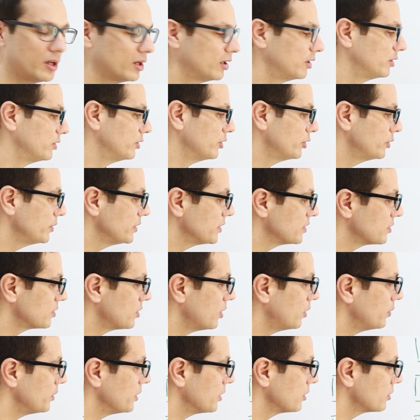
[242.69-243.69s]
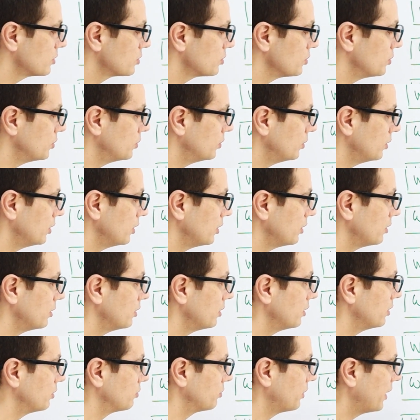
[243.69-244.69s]
And who is going to
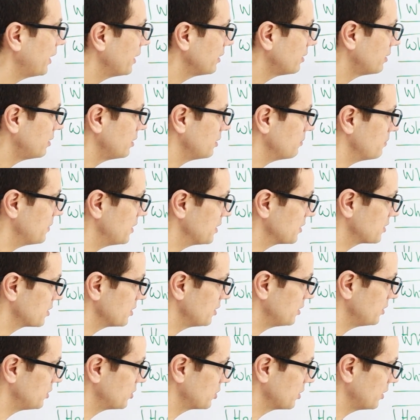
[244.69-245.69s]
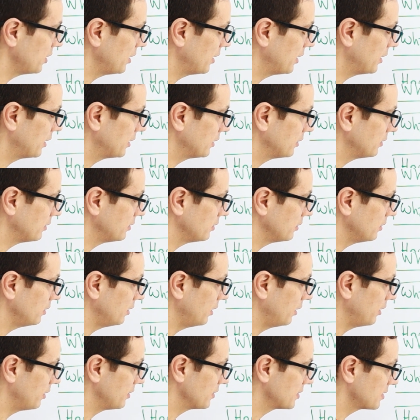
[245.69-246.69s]
write the message and
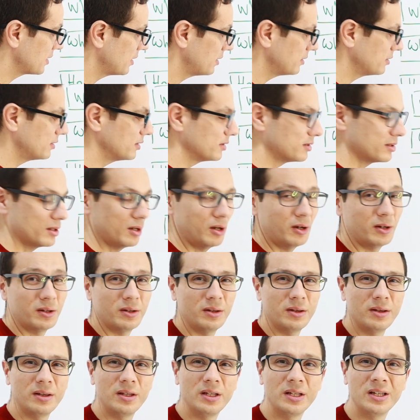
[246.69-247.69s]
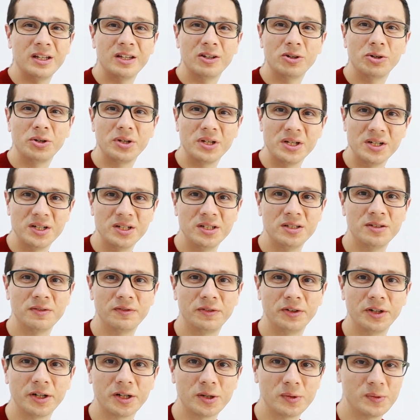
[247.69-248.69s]
send it on the agreed
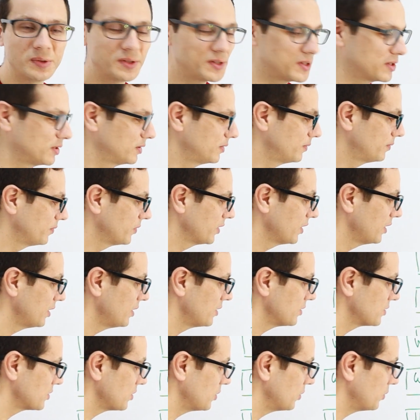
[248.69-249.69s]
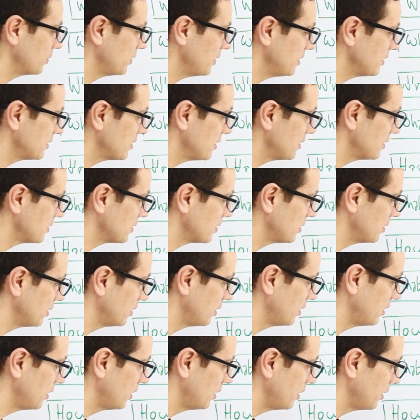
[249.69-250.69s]
frequency? So this is
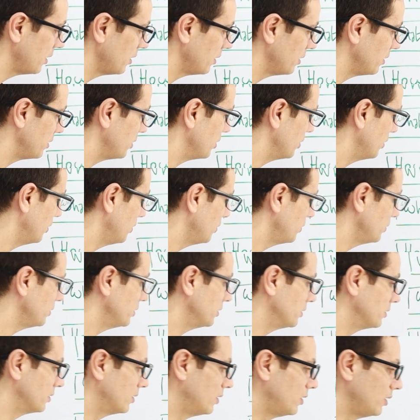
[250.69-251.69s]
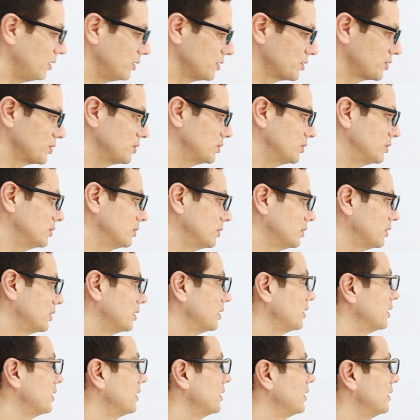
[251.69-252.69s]
the owner also
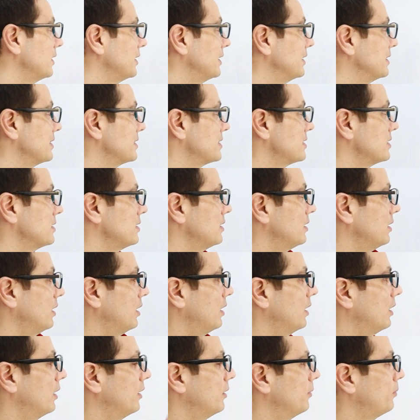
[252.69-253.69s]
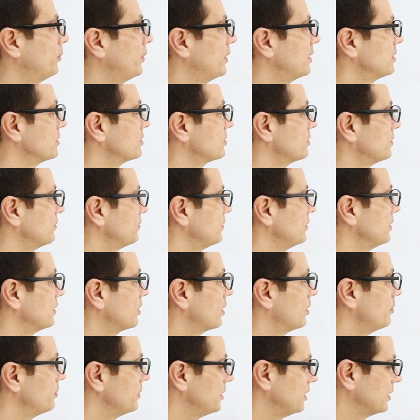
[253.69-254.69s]
is part of the
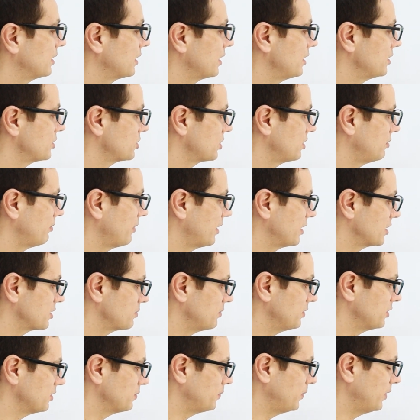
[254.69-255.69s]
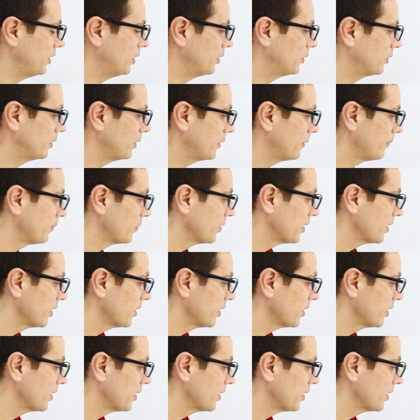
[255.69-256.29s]
communication management plan.